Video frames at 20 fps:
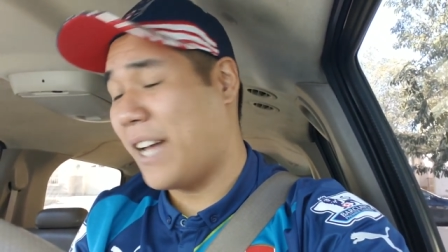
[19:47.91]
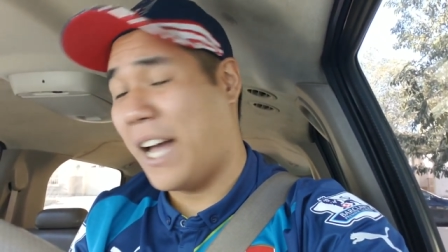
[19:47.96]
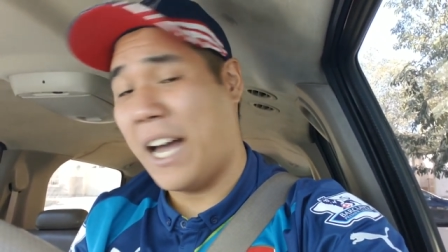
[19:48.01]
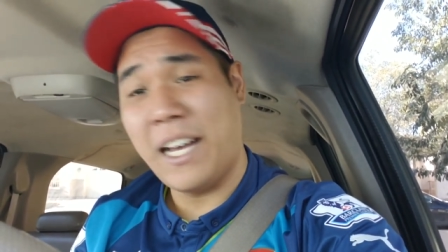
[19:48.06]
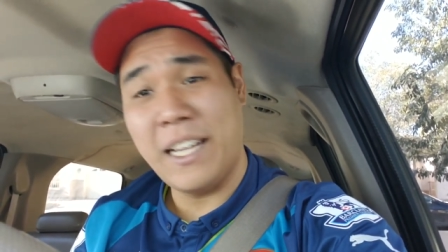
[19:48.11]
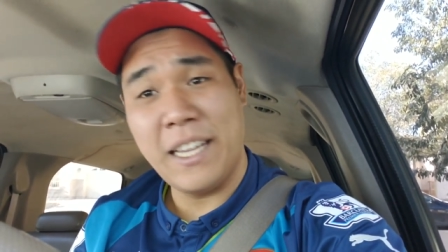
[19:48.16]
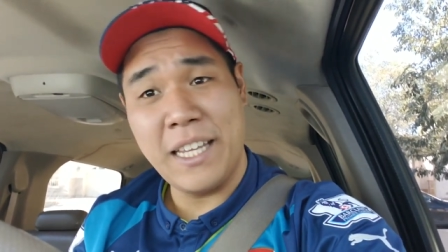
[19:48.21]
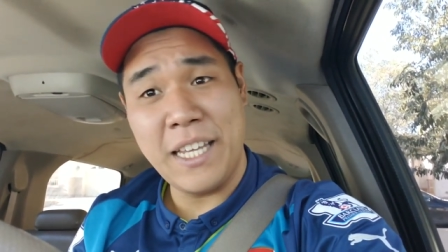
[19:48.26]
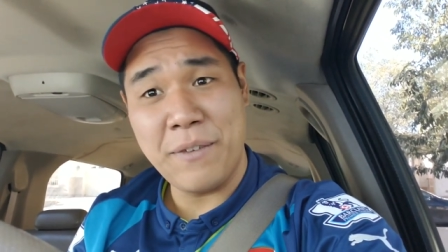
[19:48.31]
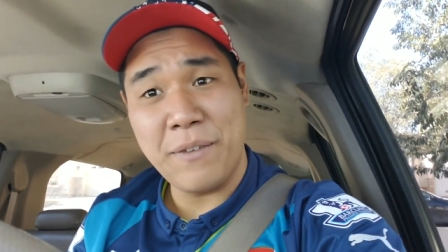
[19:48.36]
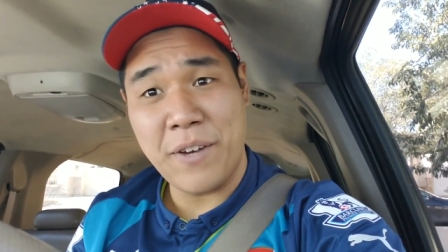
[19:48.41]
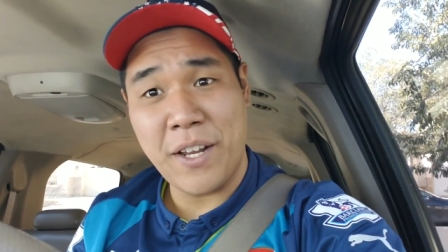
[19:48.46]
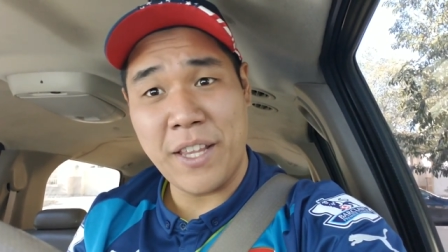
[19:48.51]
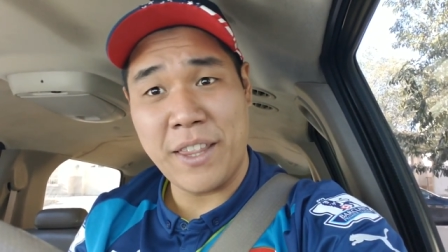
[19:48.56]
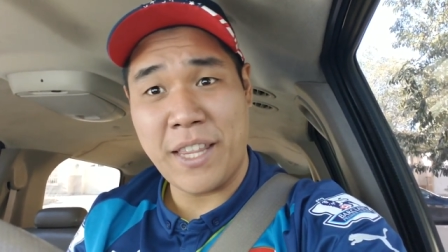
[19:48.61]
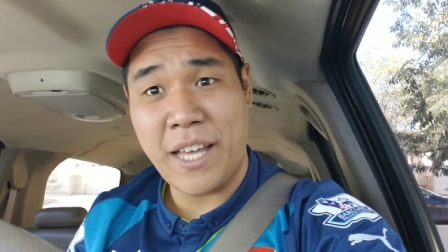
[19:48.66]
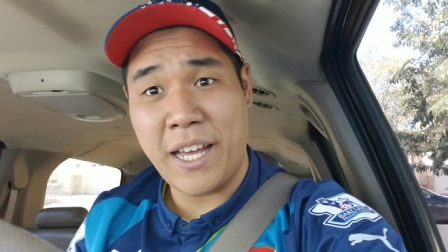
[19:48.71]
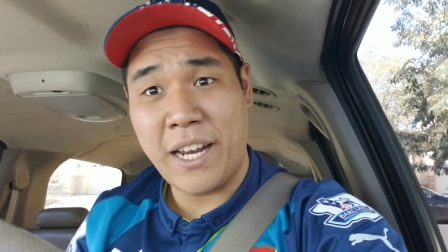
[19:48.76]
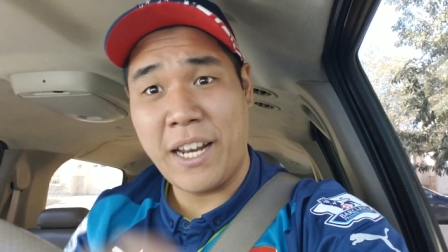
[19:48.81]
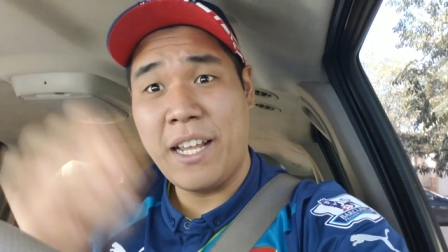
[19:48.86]
I'm going to leave it
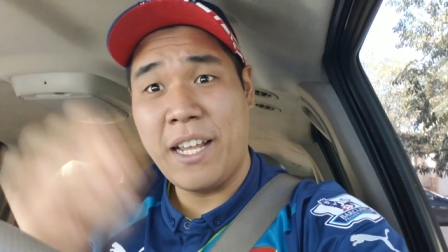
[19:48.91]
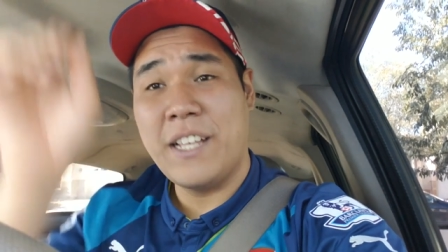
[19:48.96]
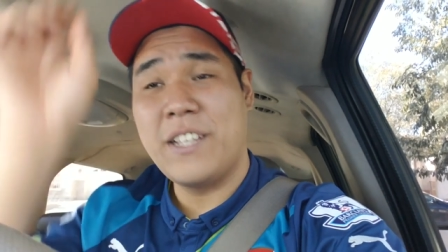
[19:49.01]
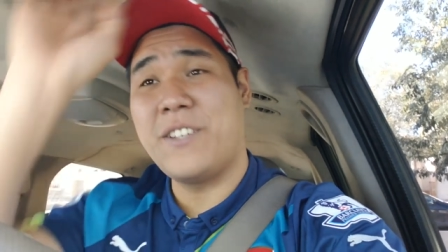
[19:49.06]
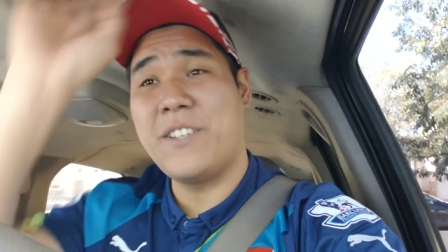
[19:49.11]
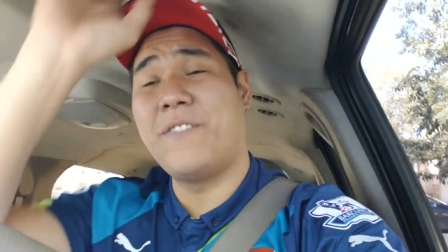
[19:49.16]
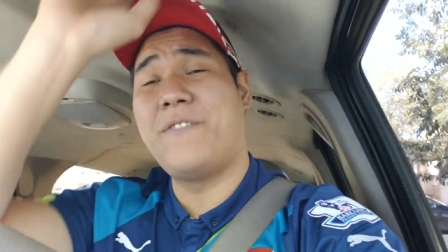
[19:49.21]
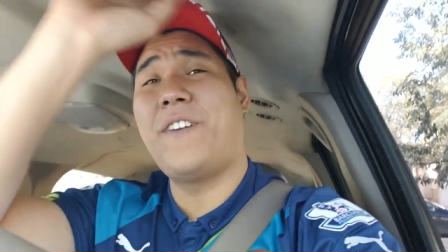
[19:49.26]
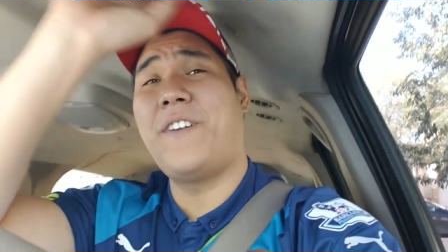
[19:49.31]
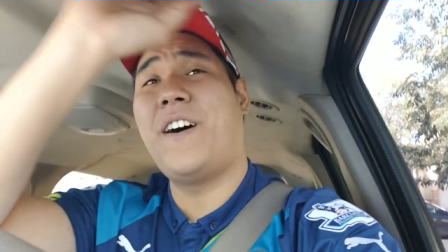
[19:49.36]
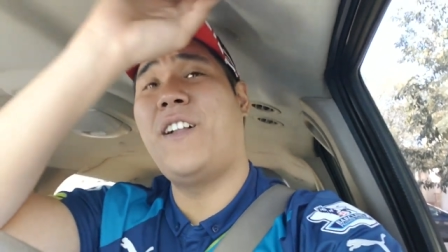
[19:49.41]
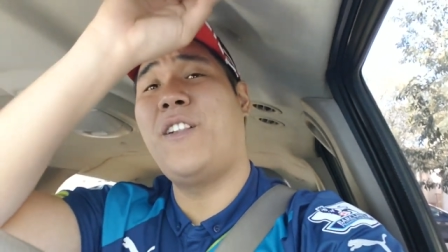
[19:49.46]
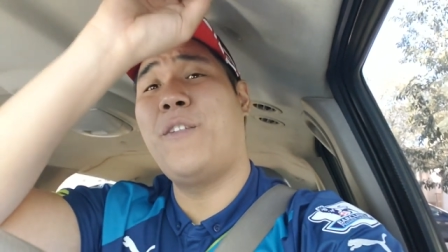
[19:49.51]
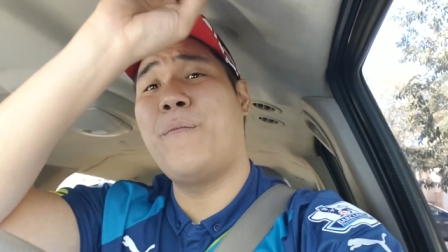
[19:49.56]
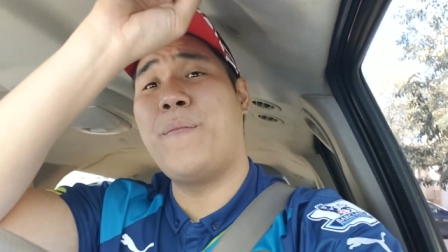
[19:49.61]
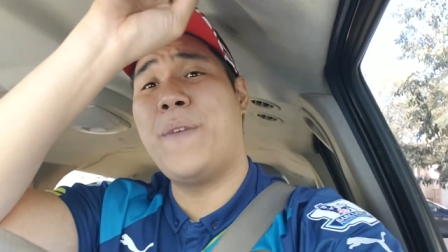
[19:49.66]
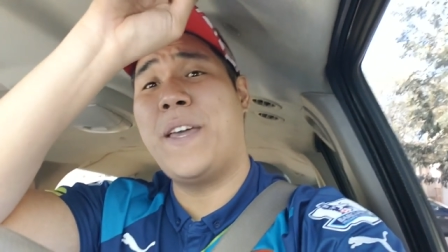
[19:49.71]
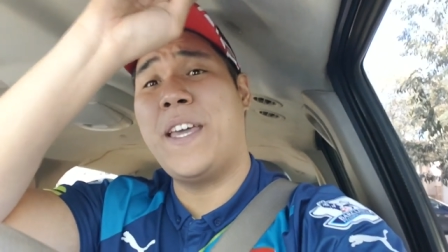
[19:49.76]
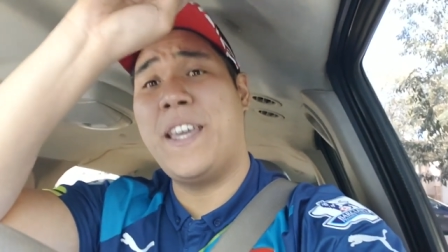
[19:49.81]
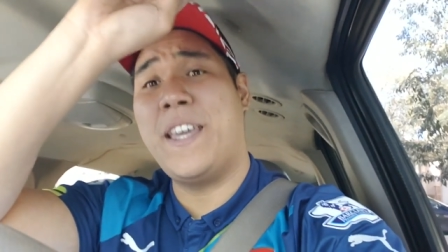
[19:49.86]
at that. So follow
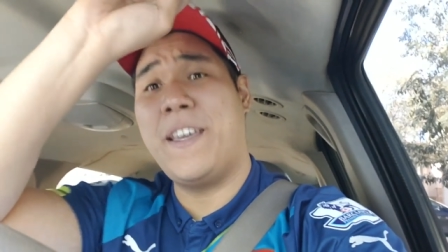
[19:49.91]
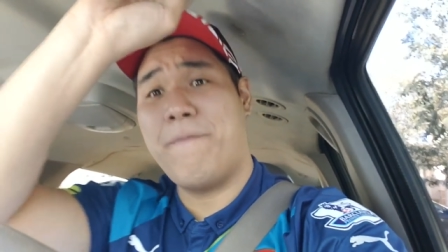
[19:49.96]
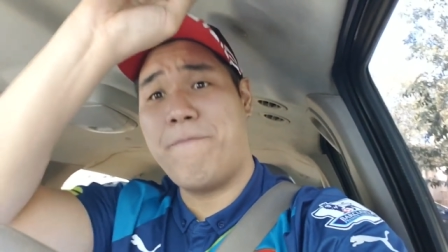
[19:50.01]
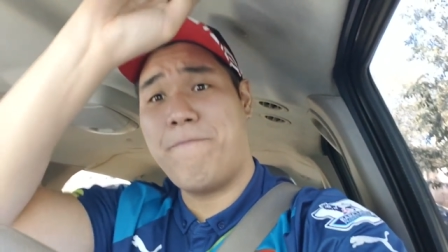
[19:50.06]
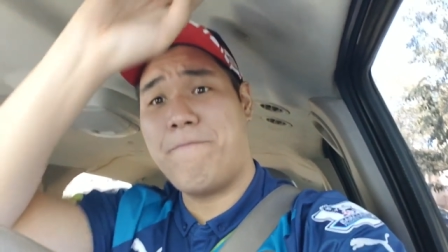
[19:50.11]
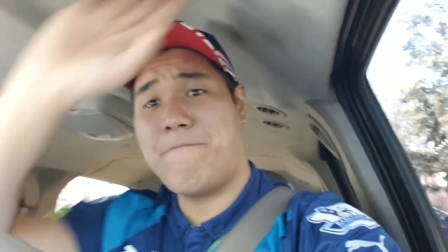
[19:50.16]
me